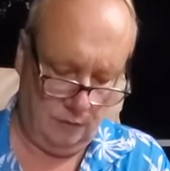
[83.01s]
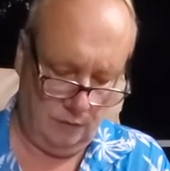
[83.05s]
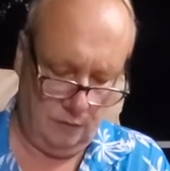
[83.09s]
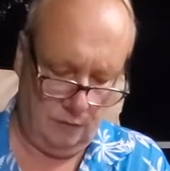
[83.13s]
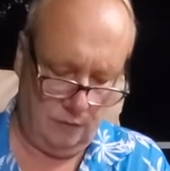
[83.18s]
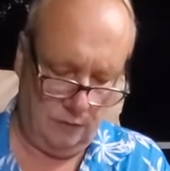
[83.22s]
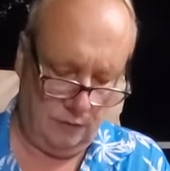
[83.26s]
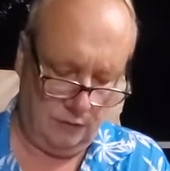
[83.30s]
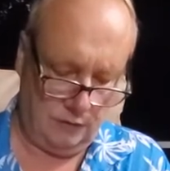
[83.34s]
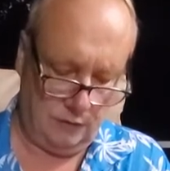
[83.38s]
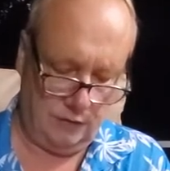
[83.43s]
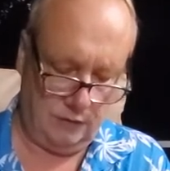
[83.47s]

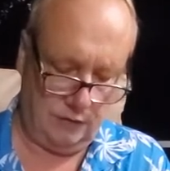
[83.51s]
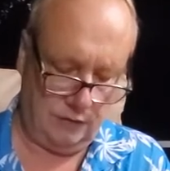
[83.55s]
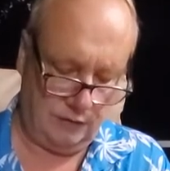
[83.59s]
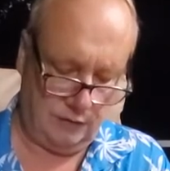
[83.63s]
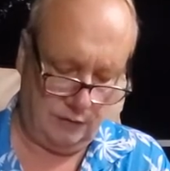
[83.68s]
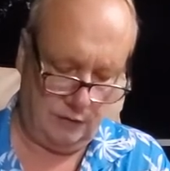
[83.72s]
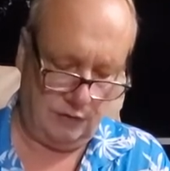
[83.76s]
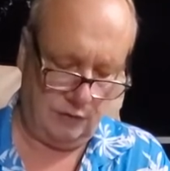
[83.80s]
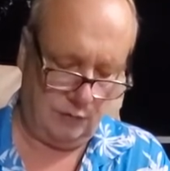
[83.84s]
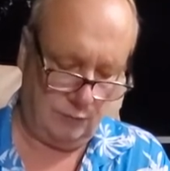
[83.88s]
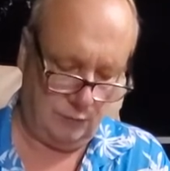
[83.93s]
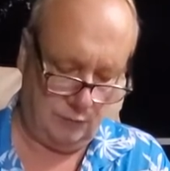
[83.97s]
Unless I
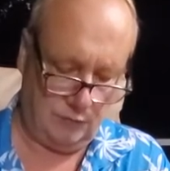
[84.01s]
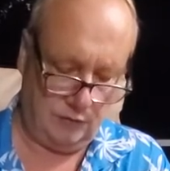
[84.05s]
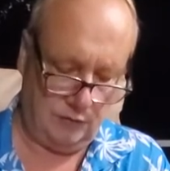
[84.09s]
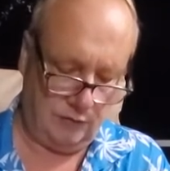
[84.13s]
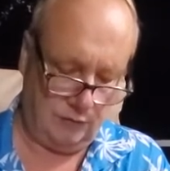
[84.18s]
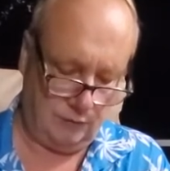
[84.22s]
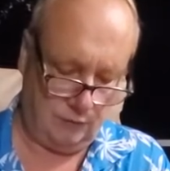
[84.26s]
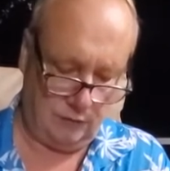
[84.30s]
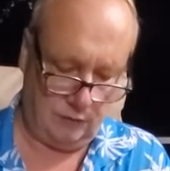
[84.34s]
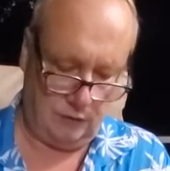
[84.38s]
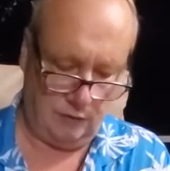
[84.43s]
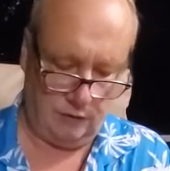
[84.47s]
say
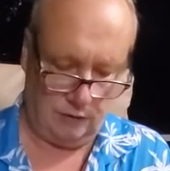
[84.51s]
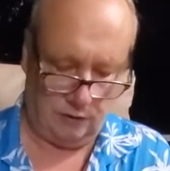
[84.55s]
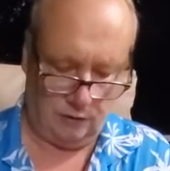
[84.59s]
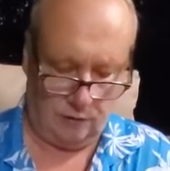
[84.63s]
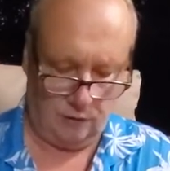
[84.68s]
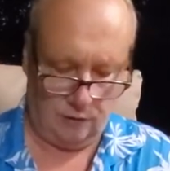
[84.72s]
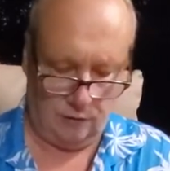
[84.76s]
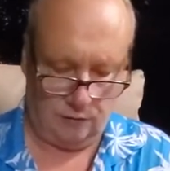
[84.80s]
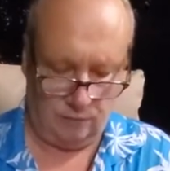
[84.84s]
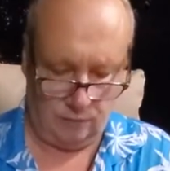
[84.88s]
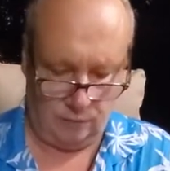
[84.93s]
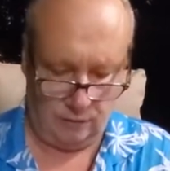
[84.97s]
specifically a
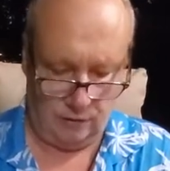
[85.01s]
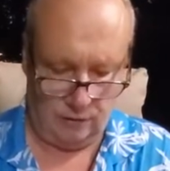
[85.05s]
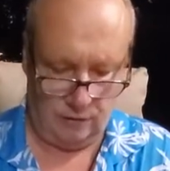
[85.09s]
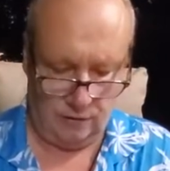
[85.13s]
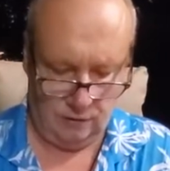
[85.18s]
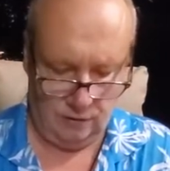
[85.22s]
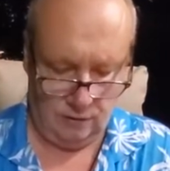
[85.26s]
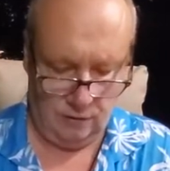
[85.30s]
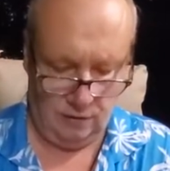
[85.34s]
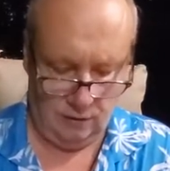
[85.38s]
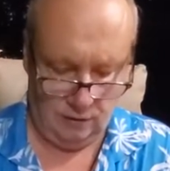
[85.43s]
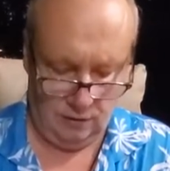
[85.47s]
love read.
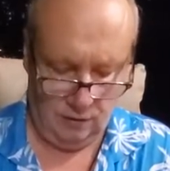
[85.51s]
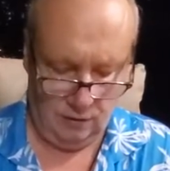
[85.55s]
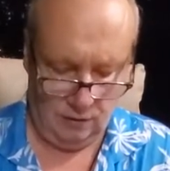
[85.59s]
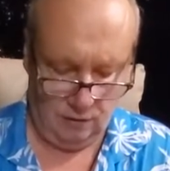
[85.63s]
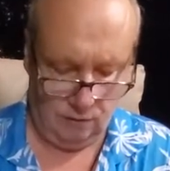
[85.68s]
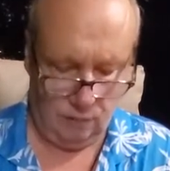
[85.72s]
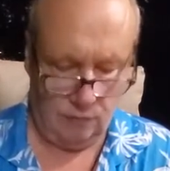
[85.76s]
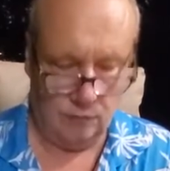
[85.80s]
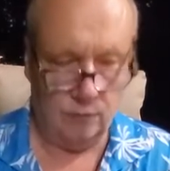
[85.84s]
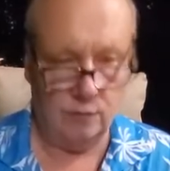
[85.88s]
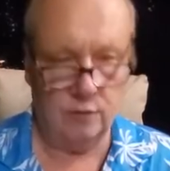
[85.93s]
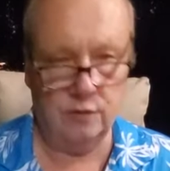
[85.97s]

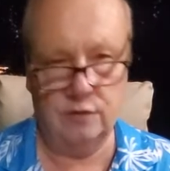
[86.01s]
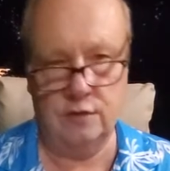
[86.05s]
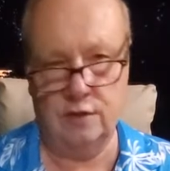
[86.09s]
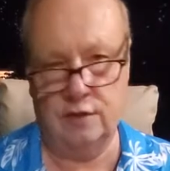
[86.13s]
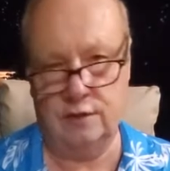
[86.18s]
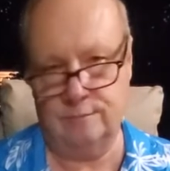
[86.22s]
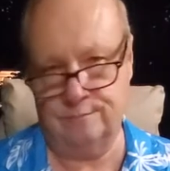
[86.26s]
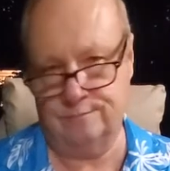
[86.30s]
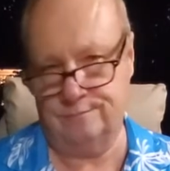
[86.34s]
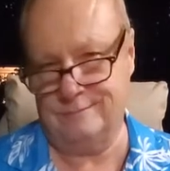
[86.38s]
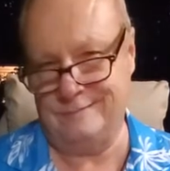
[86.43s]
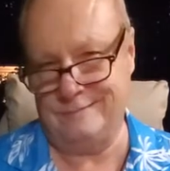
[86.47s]
If you want
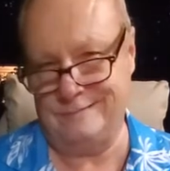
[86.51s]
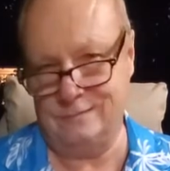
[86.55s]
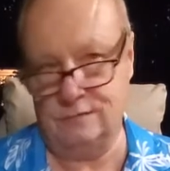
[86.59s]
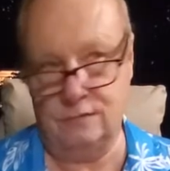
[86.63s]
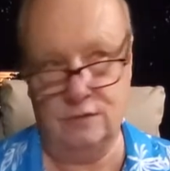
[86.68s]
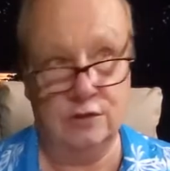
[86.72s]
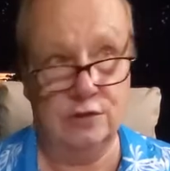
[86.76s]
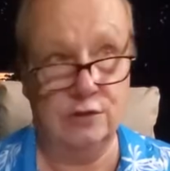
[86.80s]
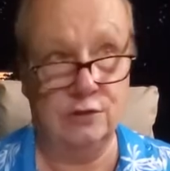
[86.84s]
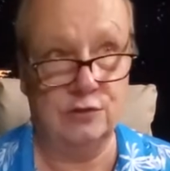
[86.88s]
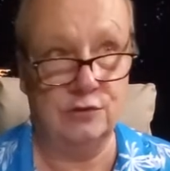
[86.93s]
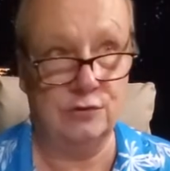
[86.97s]
that,
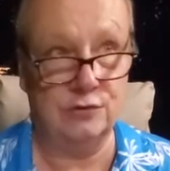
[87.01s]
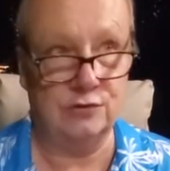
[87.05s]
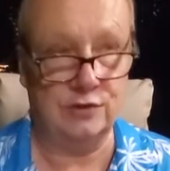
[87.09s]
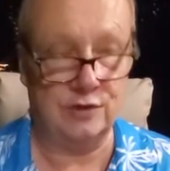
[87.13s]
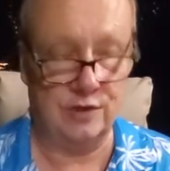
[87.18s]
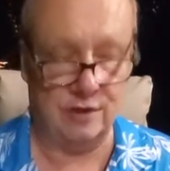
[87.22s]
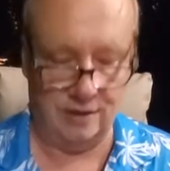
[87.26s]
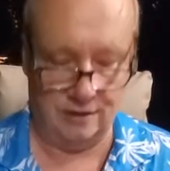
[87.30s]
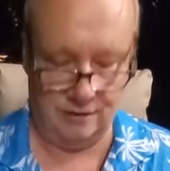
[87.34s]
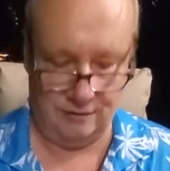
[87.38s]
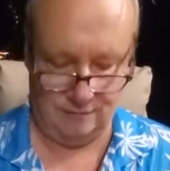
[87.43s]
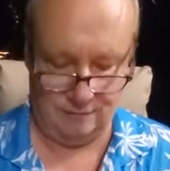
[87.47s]
look at your
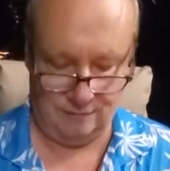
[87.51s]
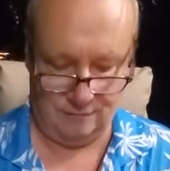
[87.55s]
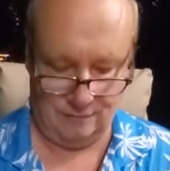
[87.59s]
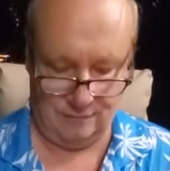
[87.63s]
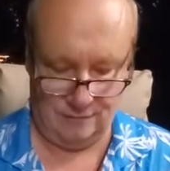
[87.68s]
sign.